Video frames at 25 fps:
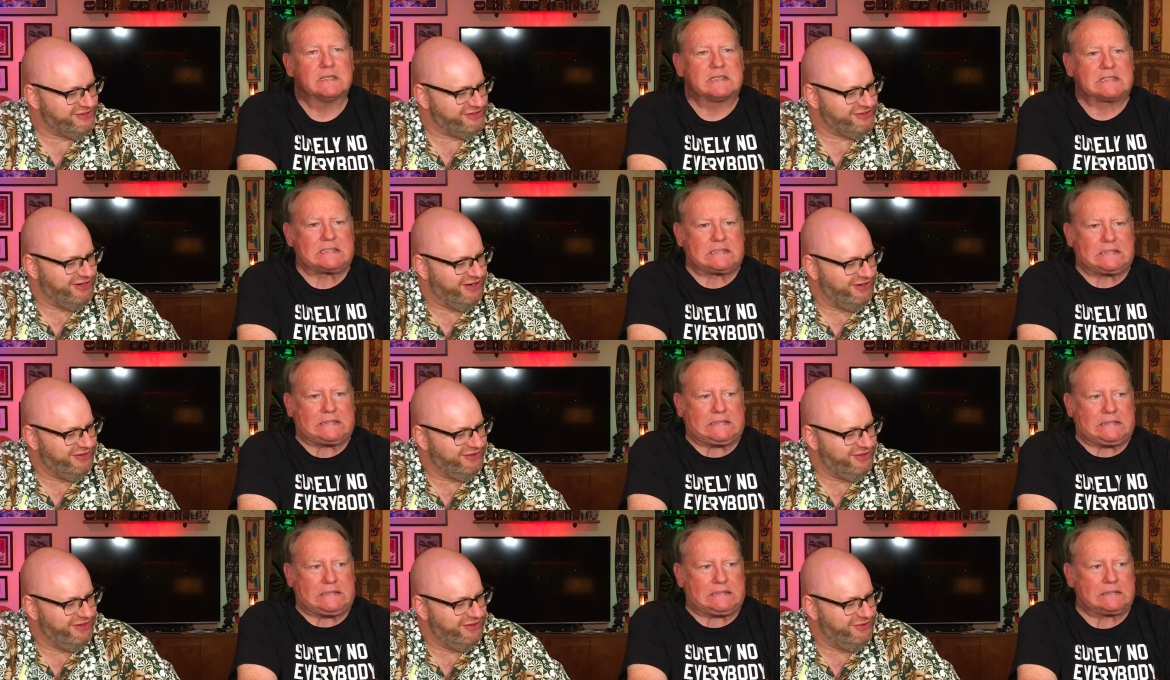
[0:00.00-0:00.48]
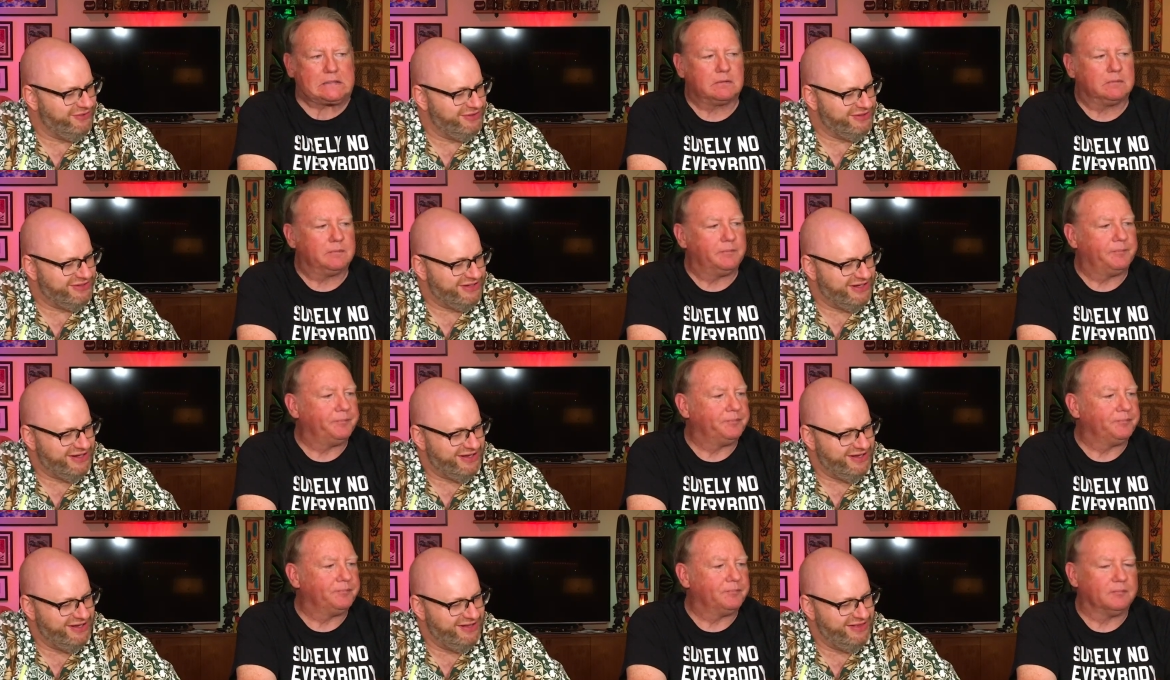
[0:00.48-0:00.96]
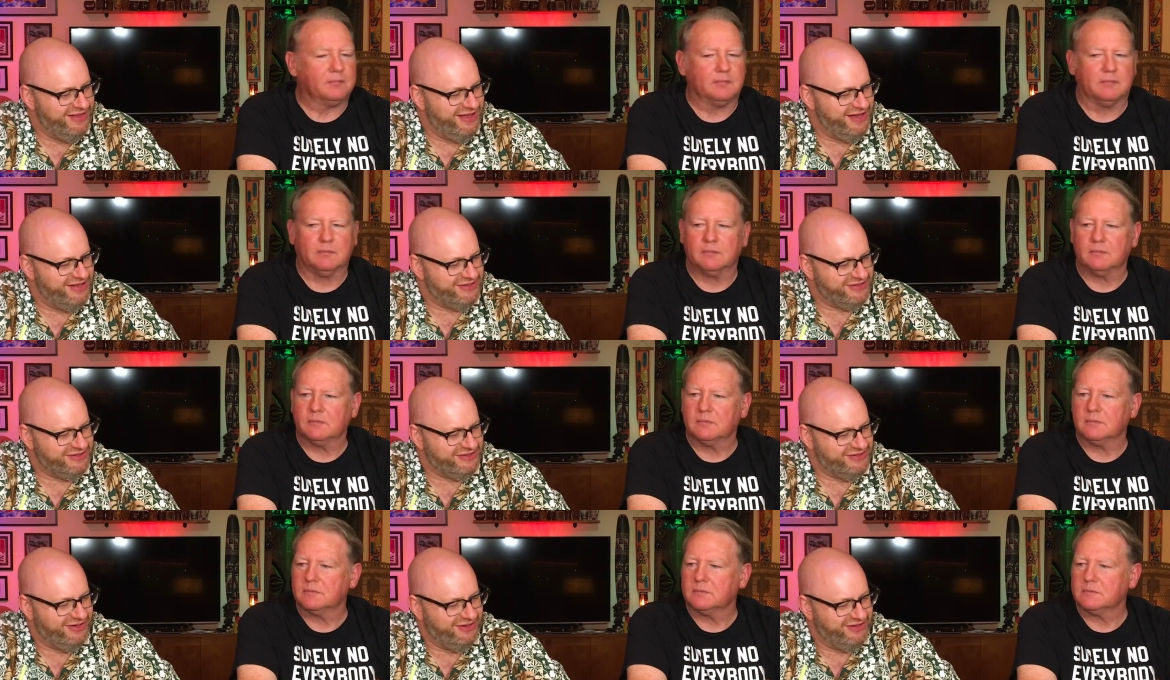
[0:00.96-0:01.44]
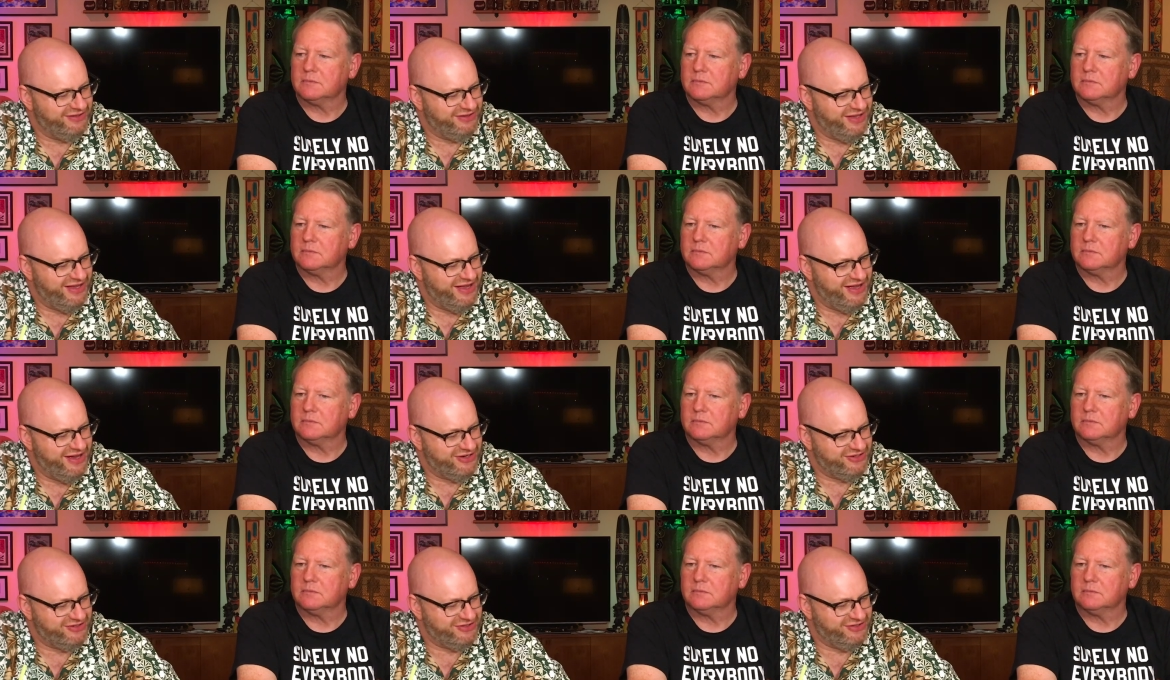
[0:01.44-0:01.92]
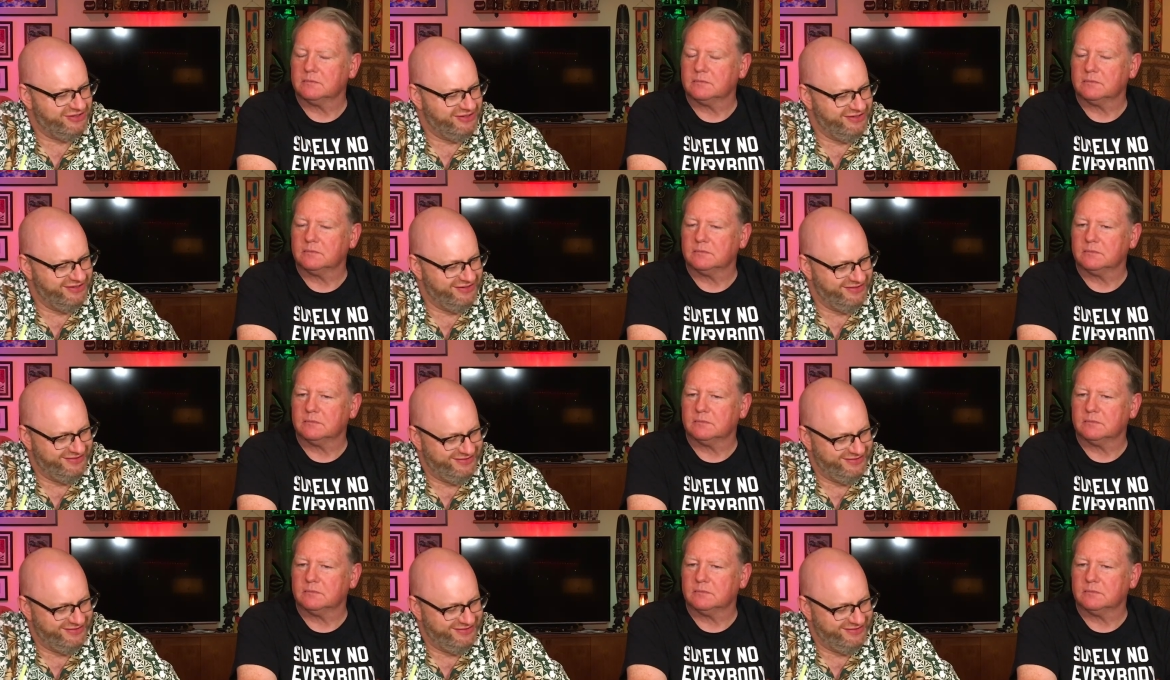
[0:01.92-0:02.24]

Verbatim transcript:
Speaker 1: song though is like in that song they actually